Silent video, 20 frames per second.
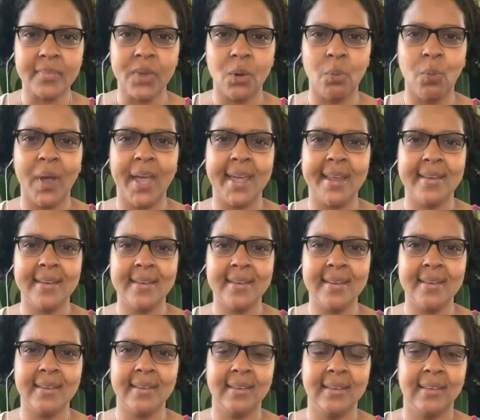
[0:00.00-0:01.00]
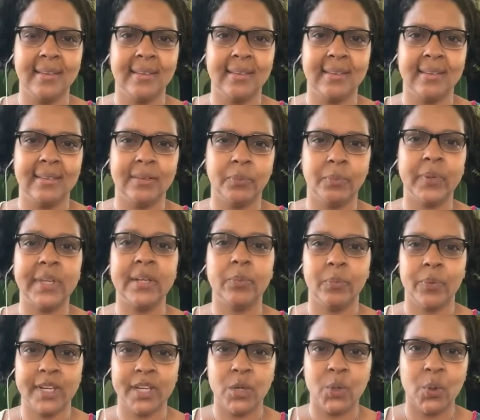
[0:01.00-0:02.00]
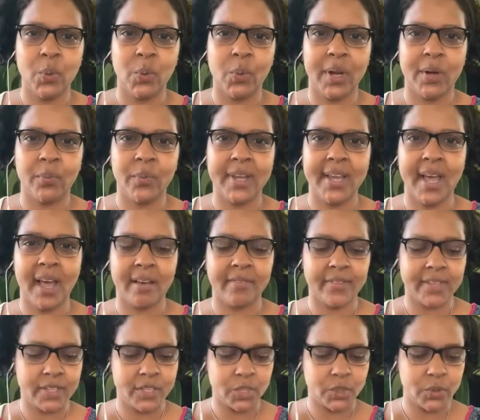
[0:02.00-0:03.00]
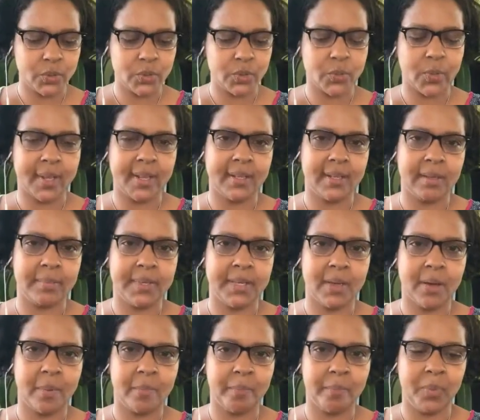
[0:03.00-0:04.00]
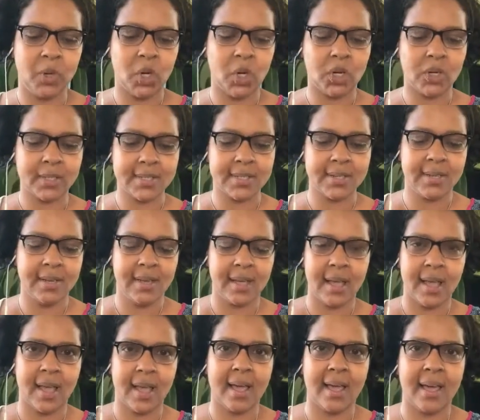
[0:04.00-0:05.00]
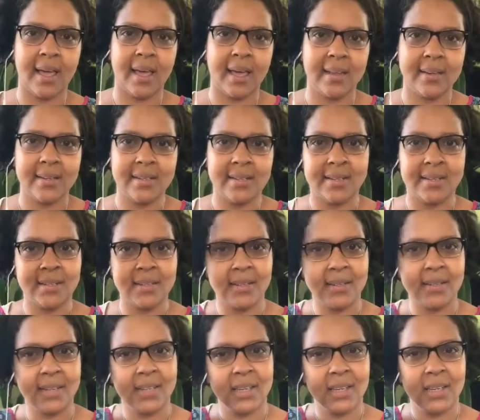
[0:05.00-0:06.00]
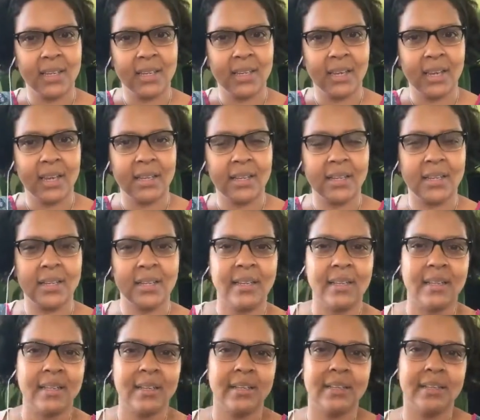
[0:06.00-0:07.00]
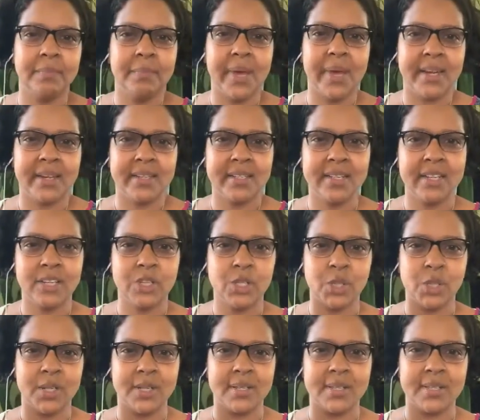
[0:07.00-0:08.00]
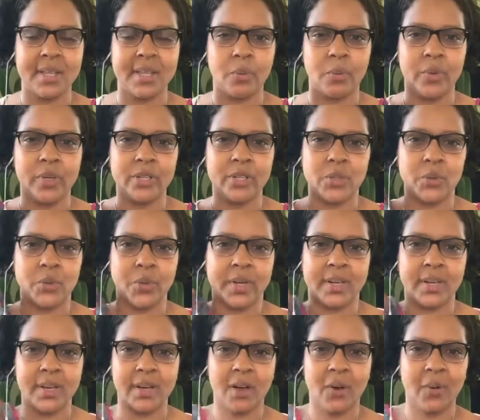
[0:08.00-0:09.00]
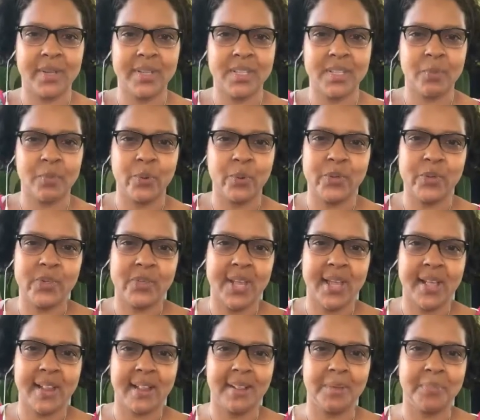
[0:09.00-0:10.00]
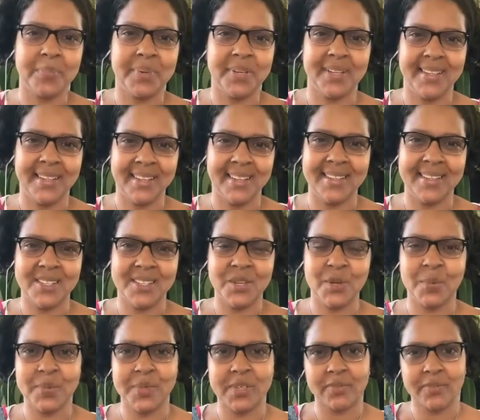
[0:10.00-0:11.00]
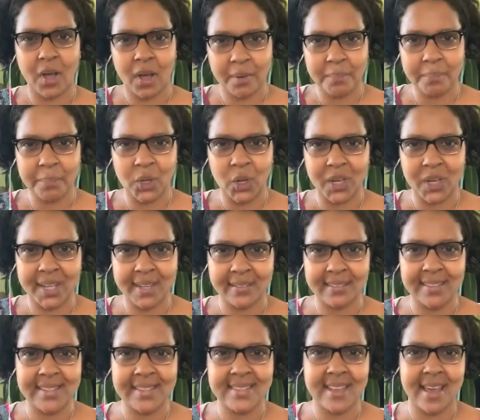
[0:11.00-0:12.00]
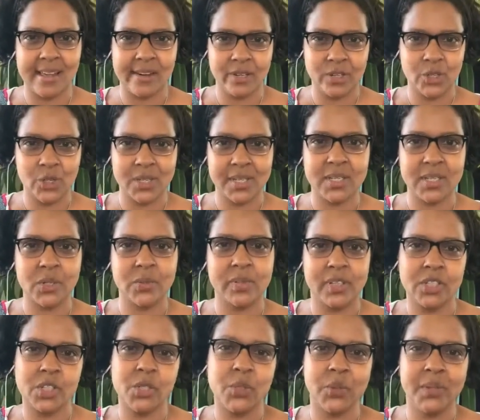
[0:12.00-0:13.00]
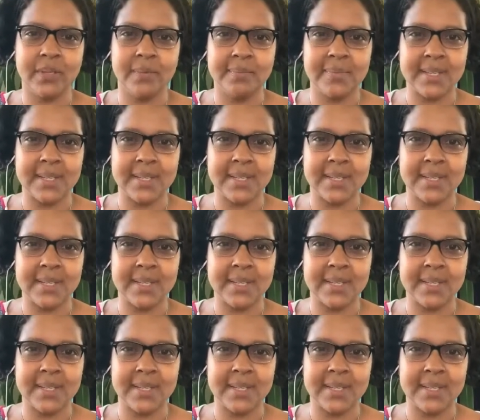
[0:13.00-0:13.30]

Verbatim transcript: when we, we know when we have issues when they become blocked and the meditations that we're doing now are supposed to help in terms of unblocking these energies so that you can